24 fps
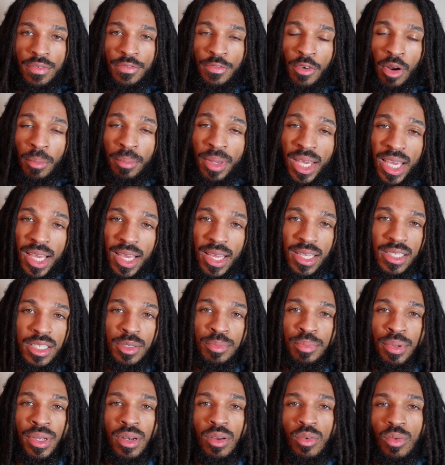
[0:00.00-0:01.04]
For me, it's
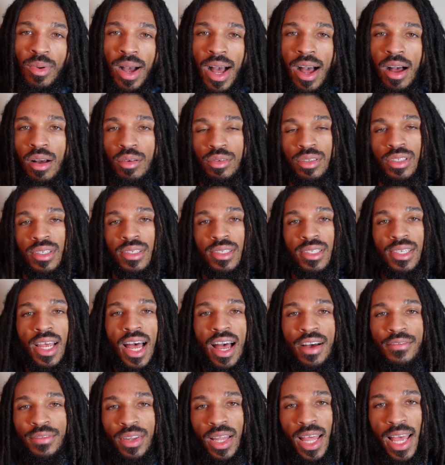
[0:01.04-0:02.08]
been a while since
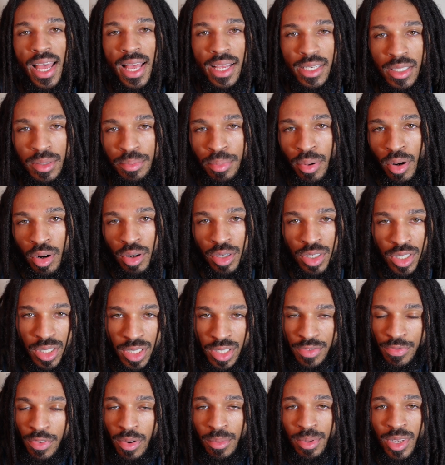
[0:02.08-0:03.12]
I've last
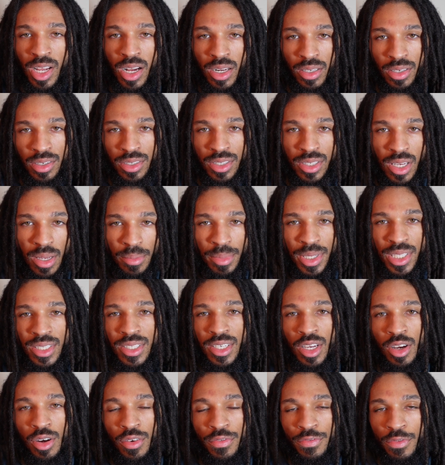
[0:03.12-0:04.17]
purchased from Dr. Sebi
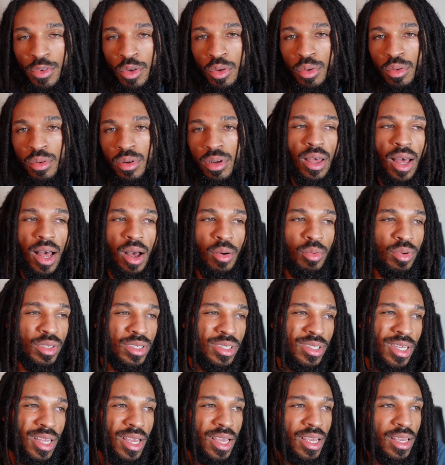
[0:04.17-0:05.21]
Cell Food. I would
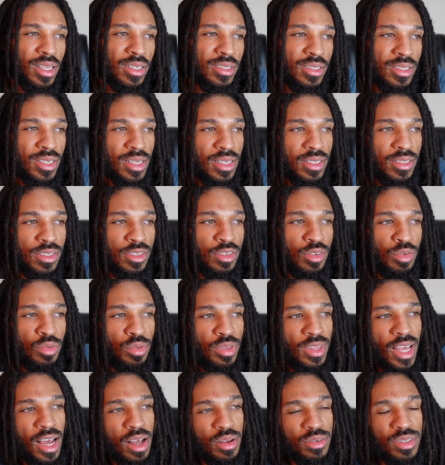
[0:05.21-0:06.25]
say since
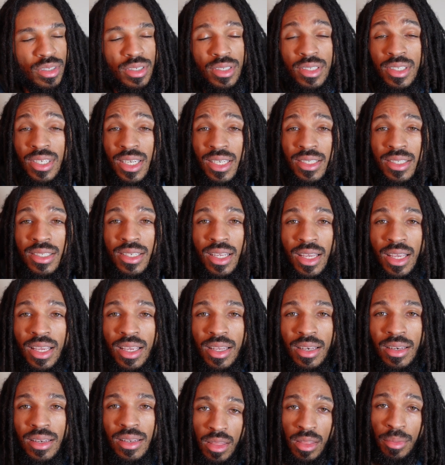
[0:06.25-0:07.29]

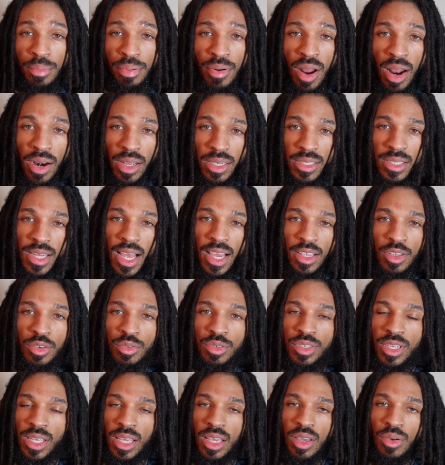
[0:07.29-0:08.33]
2016. The products I
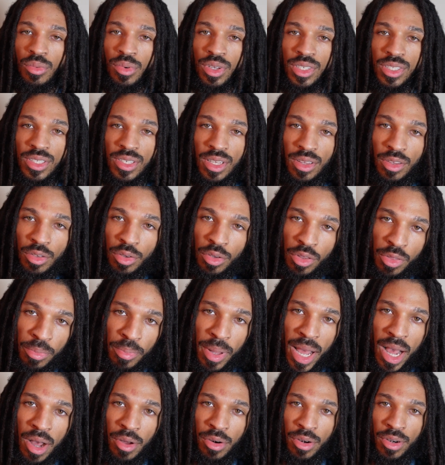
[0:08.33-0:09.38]
used to get was the tooth
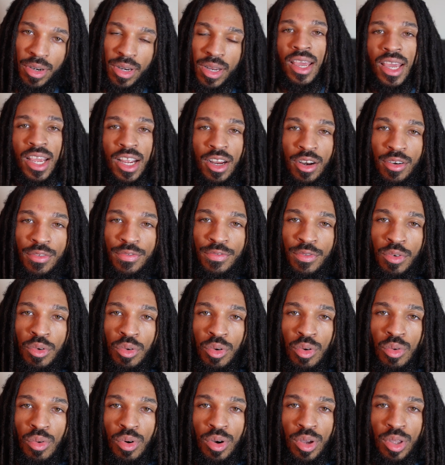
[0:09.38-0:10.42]
powder, hair
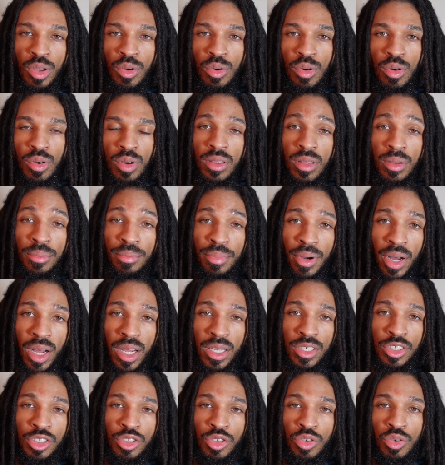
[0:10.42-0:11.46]
food oil, the
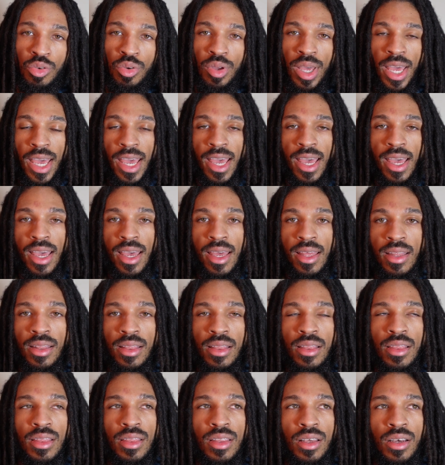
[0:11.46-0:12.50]
banjo,
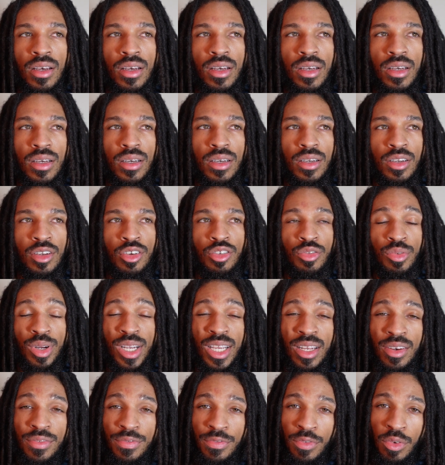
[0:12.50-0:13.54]
and the
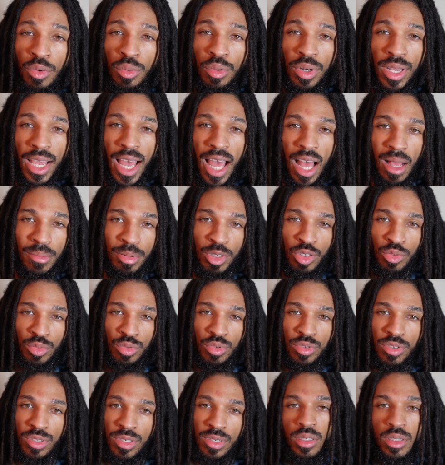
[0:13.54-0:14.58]
green food
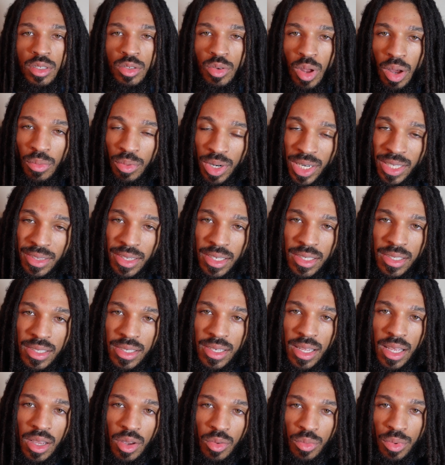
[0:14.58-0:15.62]
capsules. So I wanted to
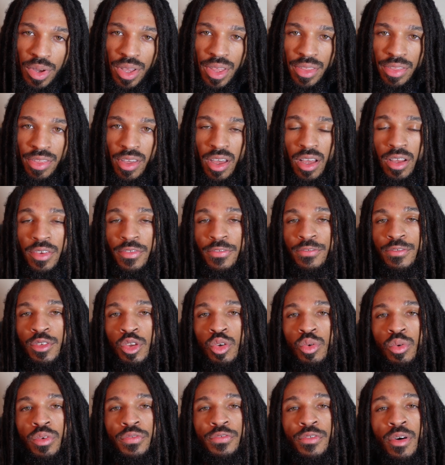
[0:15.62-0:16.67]
stick with a
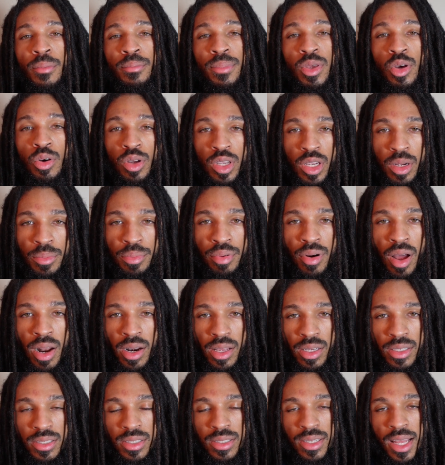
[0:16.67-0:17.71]
few familiar
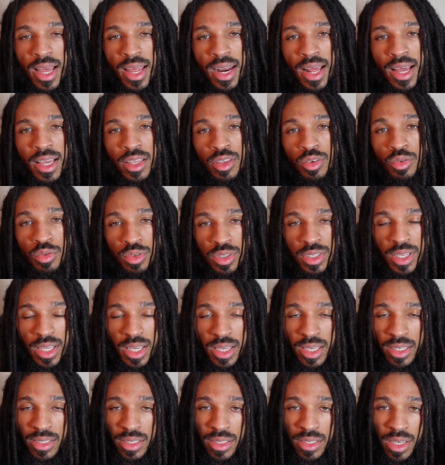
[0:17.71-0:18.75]
products that I used to
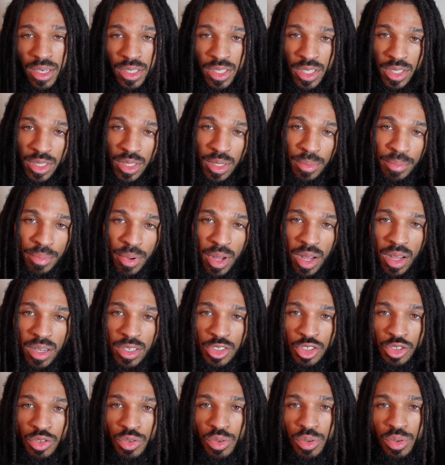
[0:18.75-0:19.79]
get, such as the
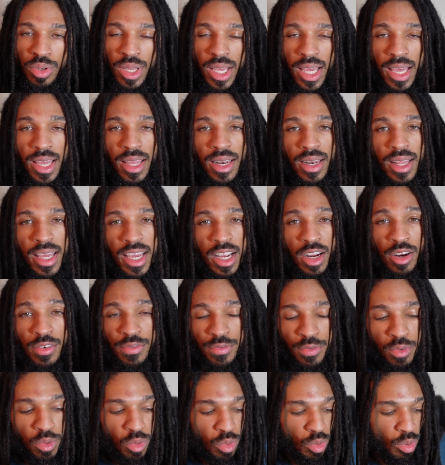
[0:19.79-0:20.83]
banjo and hair
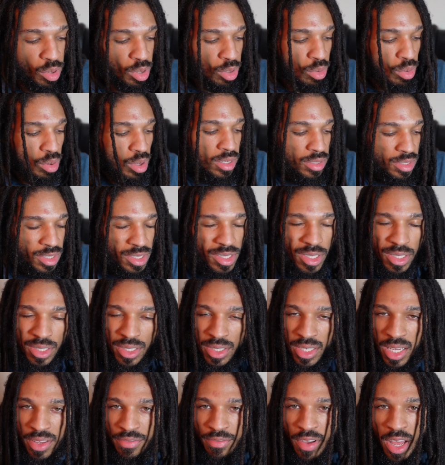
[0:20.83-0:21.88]
food oil, just to
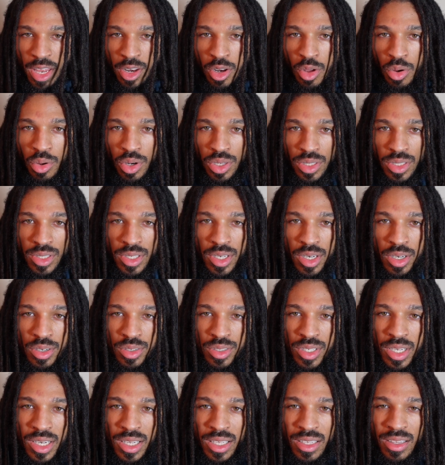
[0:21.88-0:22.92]
see if I noticed
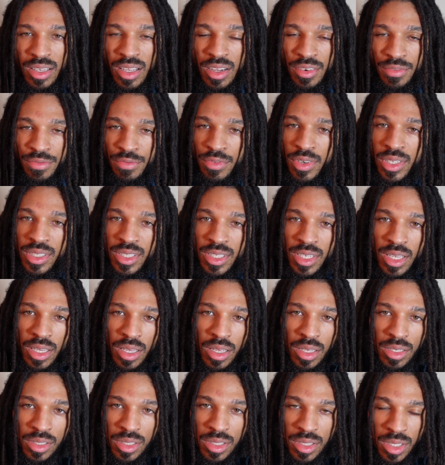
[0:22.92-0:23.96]
there's any difference in
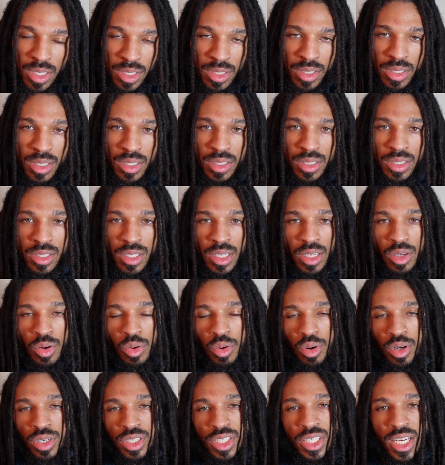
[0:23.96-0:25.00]
consistency
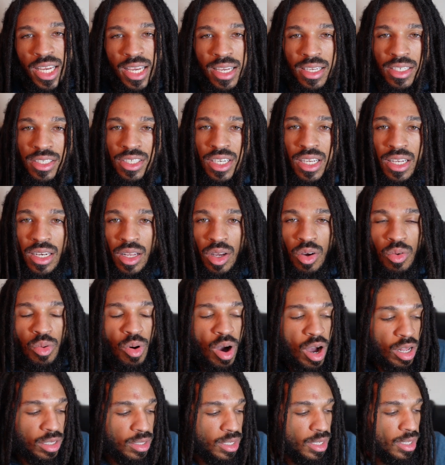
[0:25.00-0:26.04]
or change in the
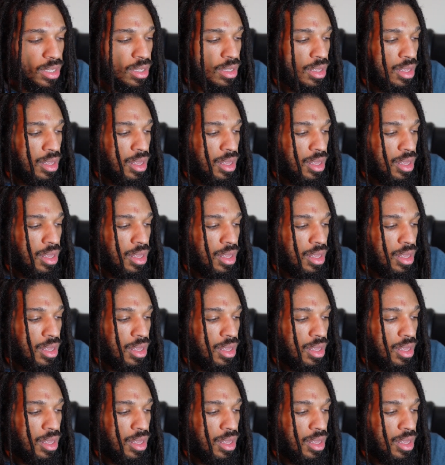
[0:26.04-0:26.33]
quality.